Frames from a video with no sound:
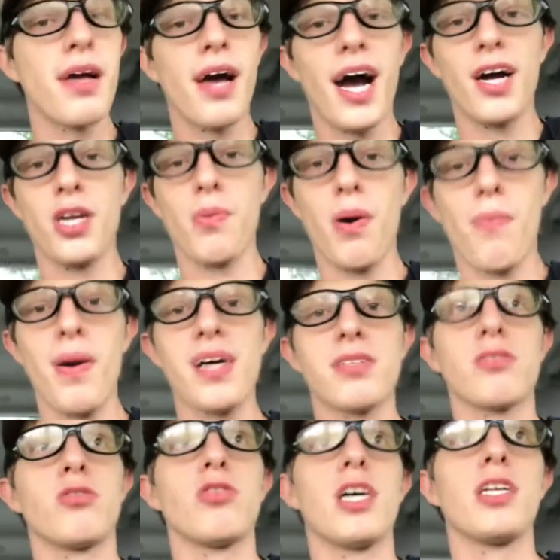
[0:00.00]
I'll do my
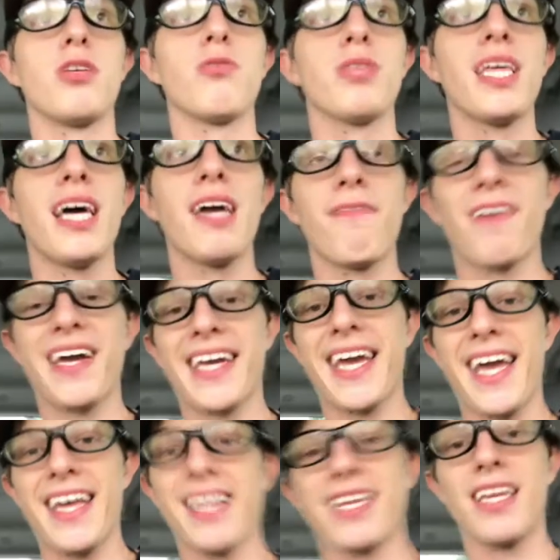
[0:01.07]
best to try doing that if I
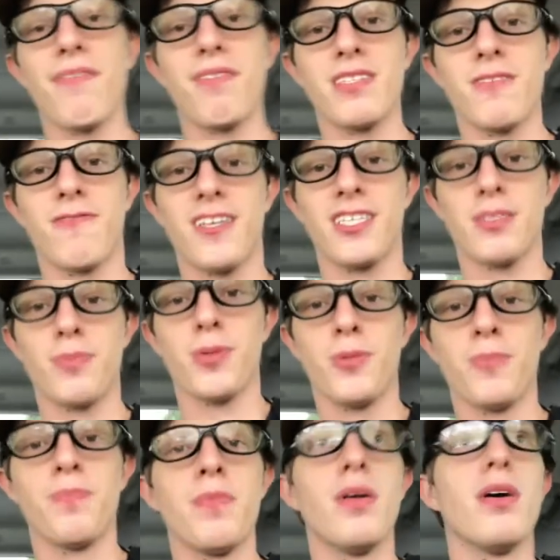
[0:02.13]
can and if it's feasible.
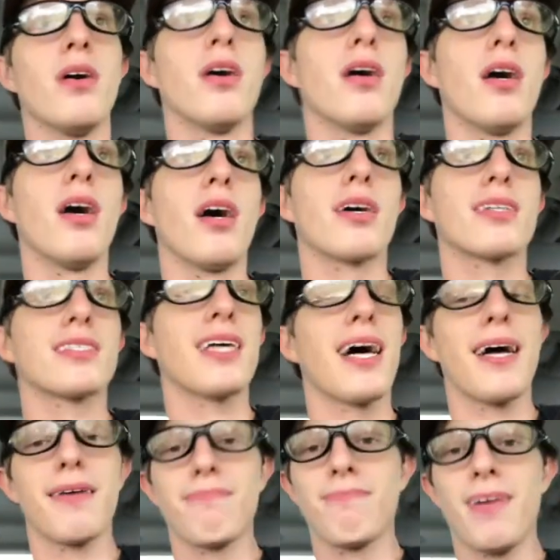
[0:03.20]
Because
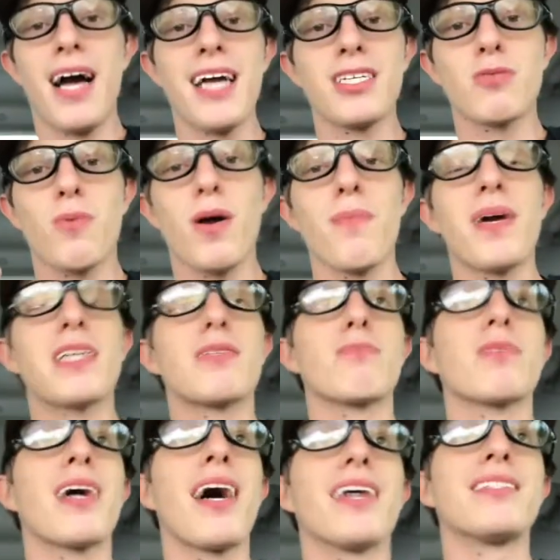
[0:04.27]
I just want to make some
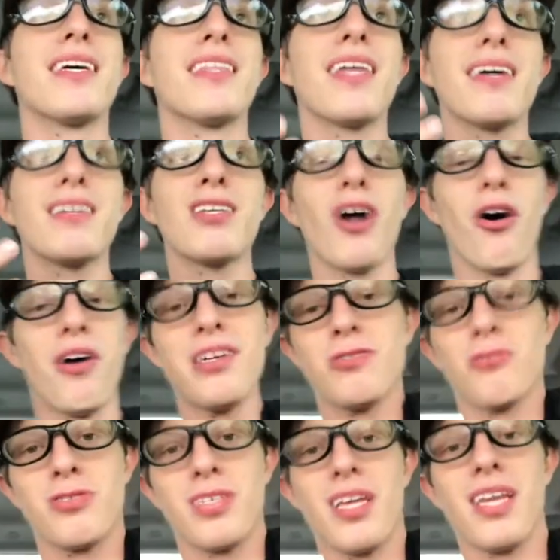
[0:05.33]
content that y'all
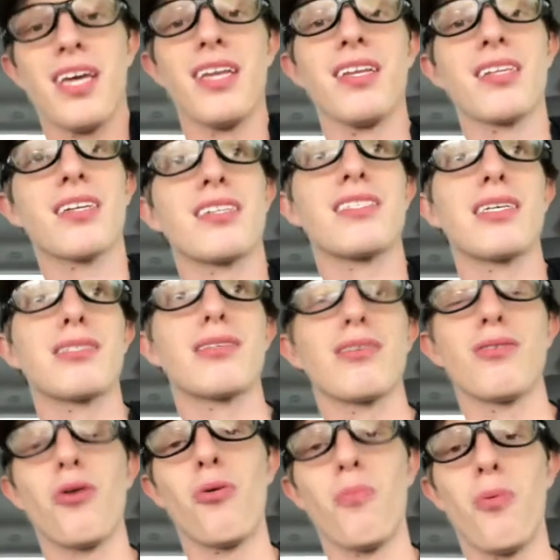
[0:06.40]
interested in, because that's
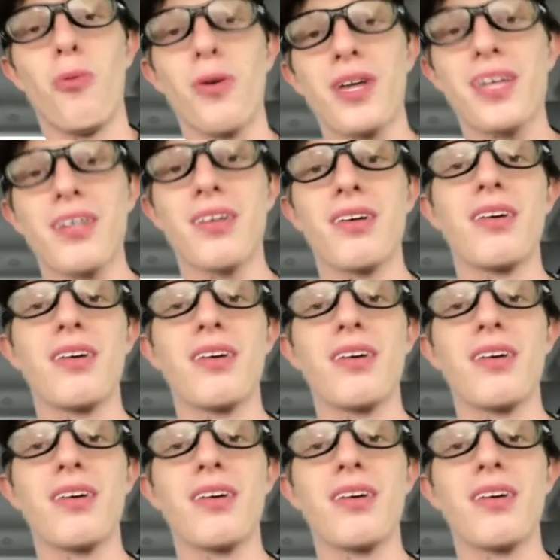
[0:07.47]
the whole point.